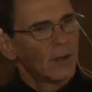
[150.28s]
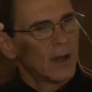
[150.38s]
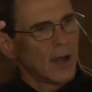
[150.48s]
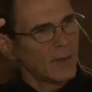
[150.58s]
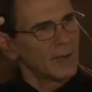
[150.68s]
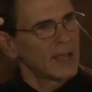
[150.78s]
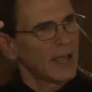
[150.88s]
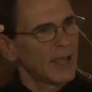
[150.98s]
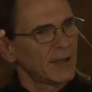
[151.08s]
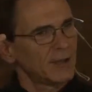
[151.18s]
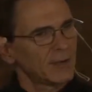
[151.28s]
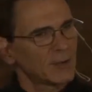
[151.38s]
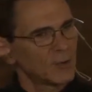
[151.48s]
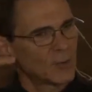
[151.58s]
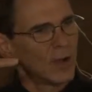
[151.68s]
I began
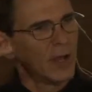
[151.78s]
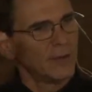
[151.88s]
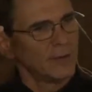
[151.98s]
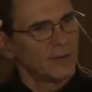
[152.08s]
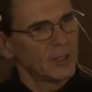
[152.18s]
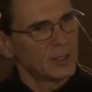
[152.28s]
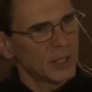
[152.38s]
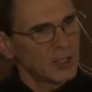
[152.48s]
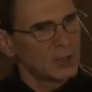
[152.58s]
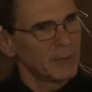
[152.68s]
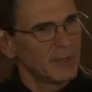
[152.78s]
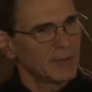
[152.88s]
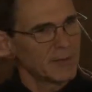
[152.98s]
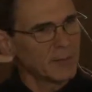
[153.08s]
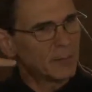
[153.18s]
to run the judgment
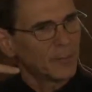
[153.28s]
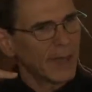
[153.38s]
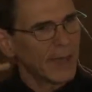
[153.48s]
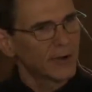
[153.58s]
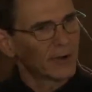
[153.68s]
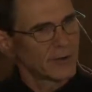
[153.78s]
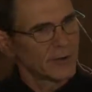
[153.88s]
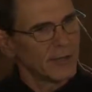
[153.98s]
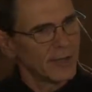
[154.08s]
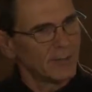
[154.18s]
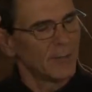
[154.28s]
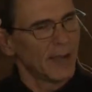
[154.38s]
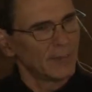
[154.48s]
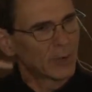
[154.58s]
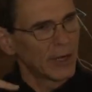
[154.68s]
pattern in
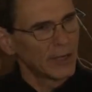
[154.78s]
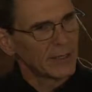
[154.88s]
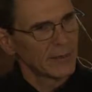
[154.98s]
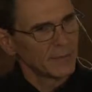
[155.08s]
my brain.